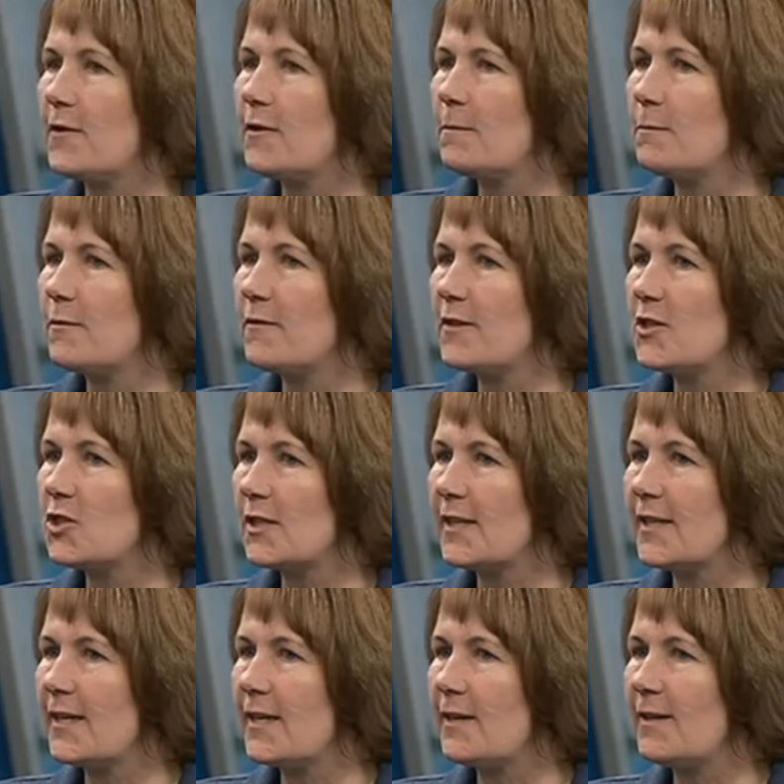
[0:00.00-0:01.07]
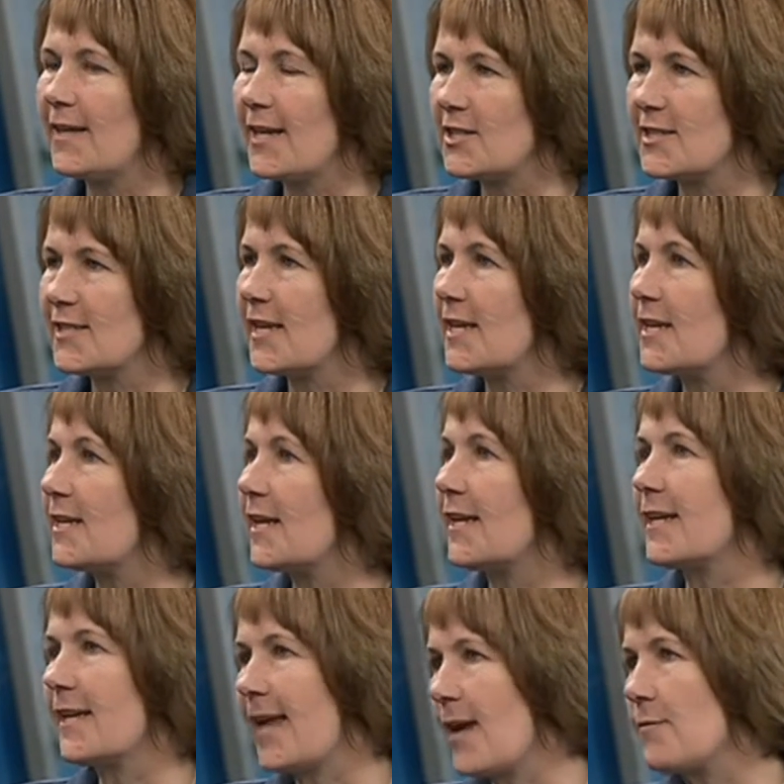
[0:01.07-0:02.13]
you're provincially legislated,
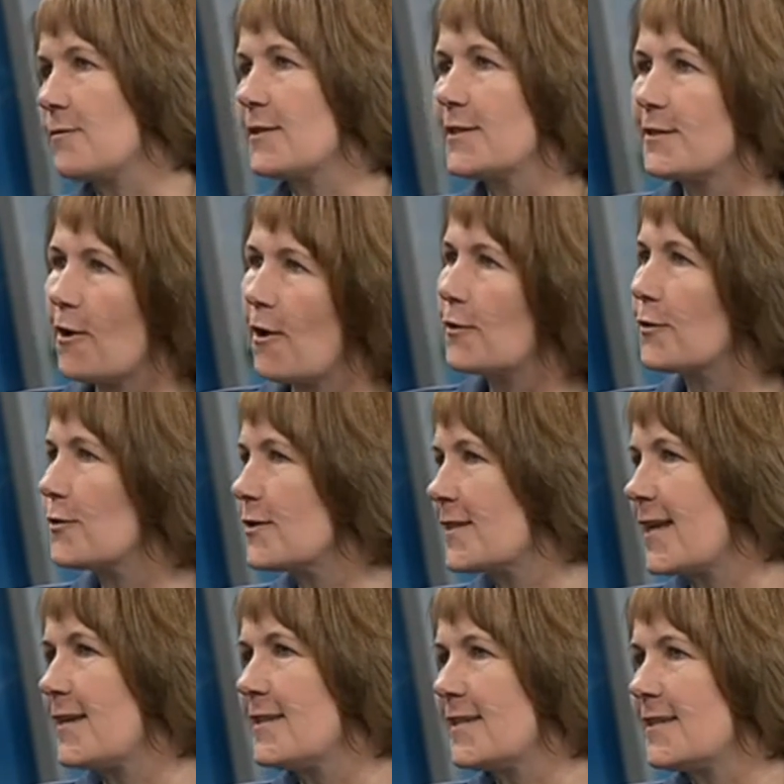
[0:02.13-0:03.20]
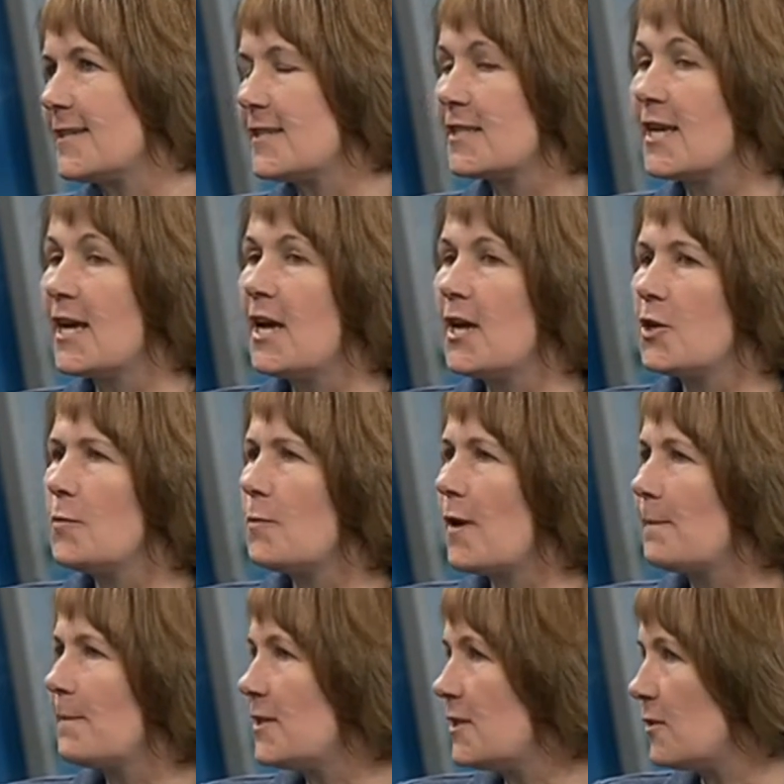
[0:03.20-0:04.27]
like accountants, doctors, dentists, you
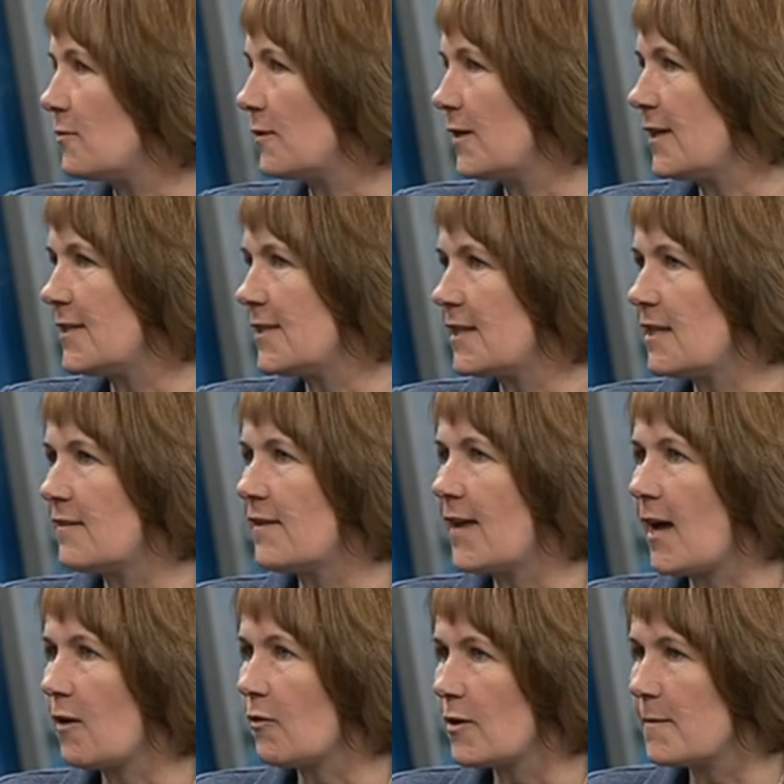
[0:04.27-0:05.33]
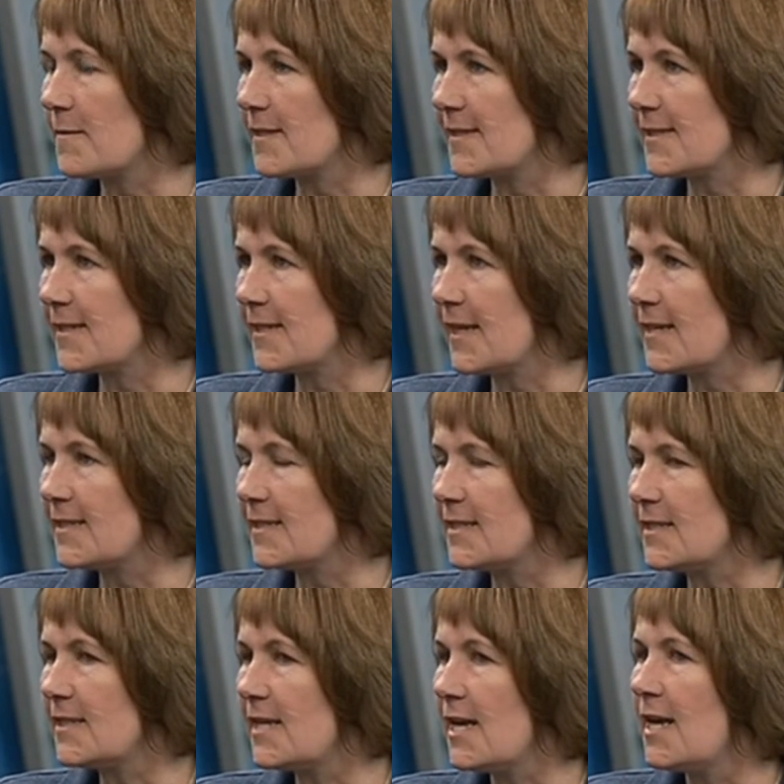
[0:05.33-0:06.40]
probably don't need a City of Calgary business
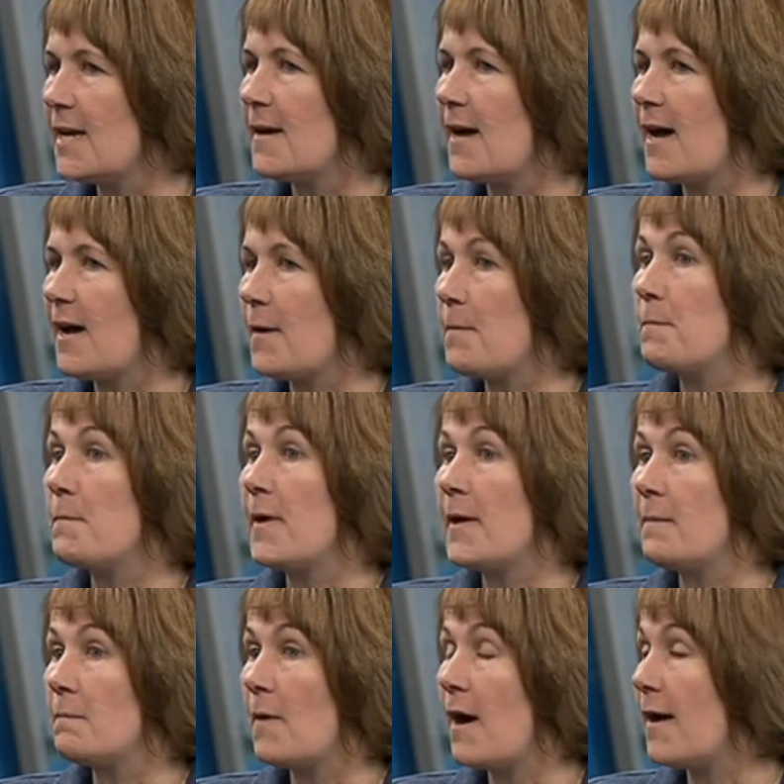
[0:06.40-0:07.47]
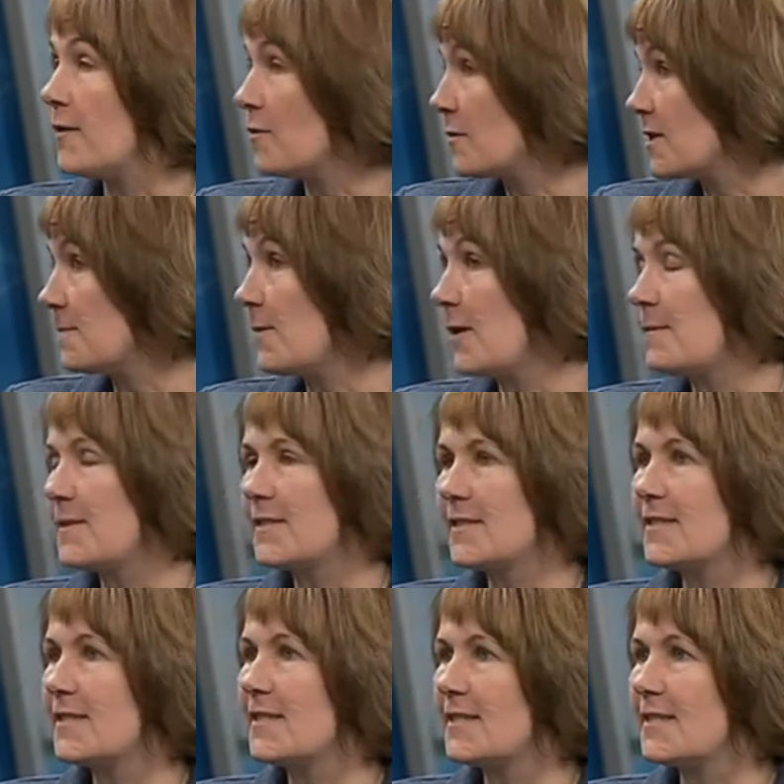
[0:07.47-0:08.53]
license, but other small
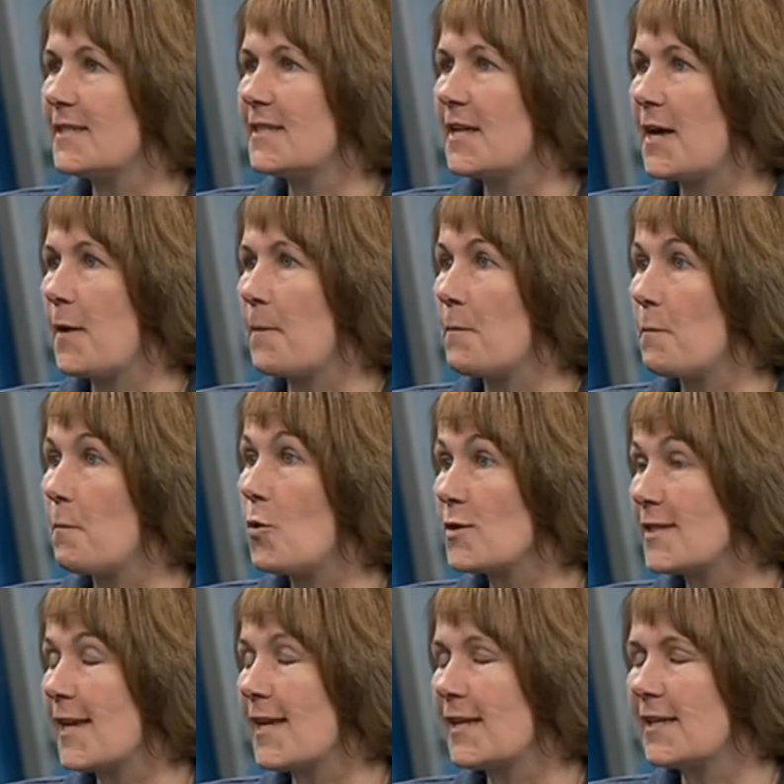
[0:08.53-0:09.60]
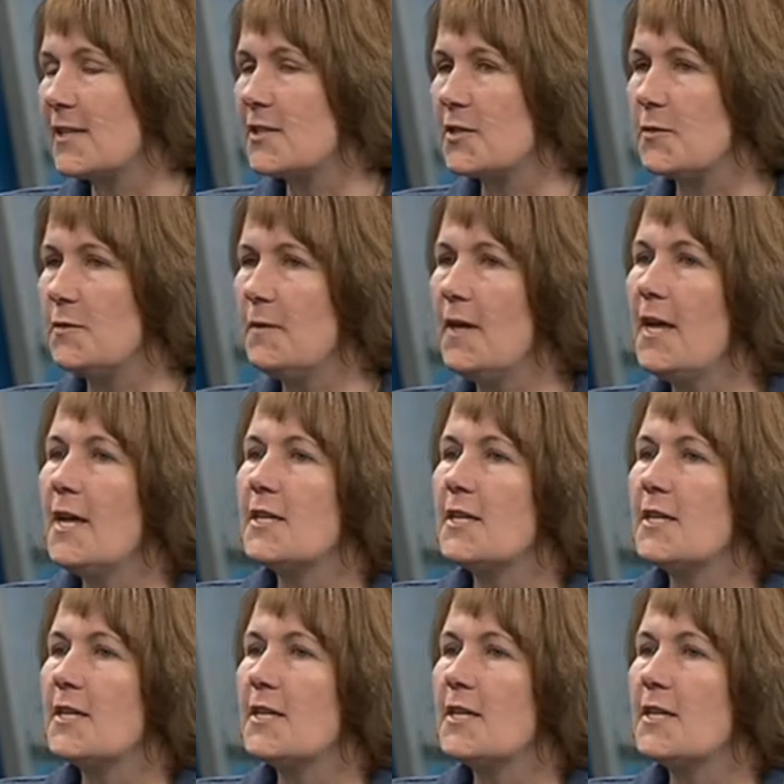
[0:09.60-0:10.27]
businesses most likely do.